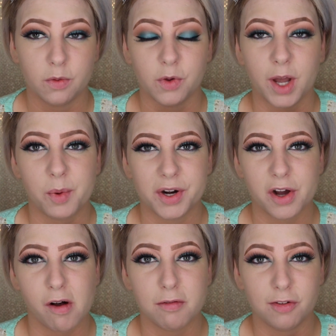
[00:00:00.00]
well, I wouldn't
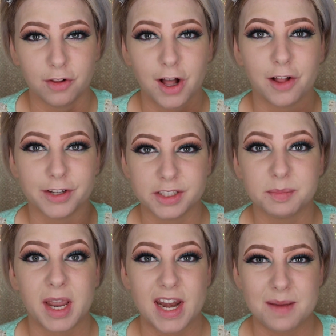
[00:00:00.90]
call it flawless
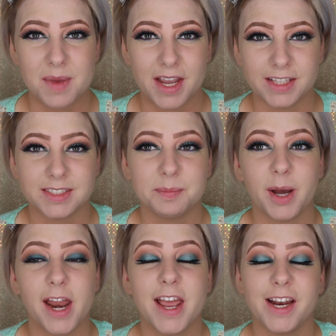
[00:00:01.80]
by any means,
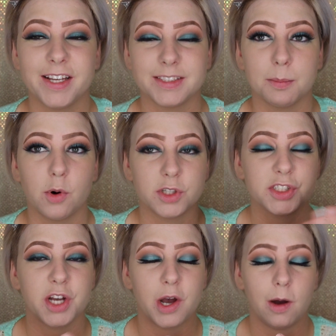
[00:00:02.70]
but it is more
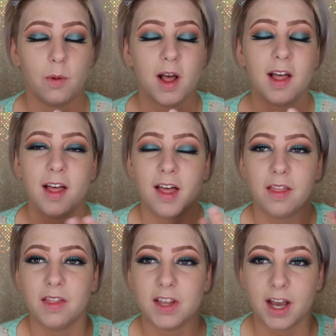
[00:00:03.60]
so
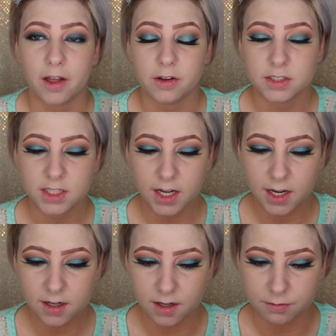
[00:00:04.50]
than the other
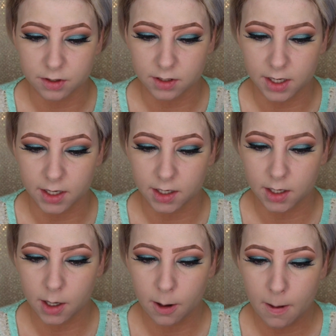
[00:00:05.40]
side. I feel
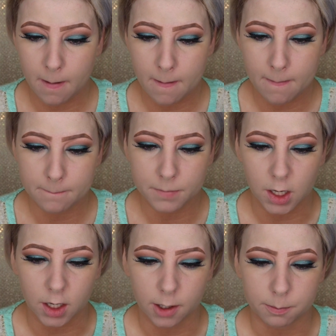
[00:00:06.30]
like,
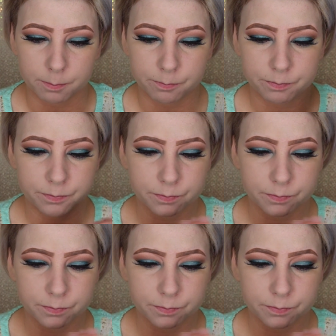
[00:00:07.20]
I don't